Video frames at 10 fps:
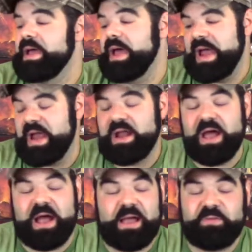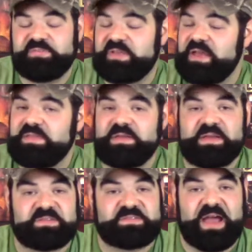And I'll say
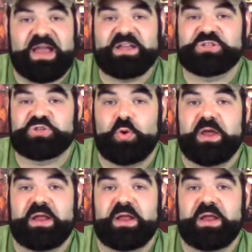this, I enjoy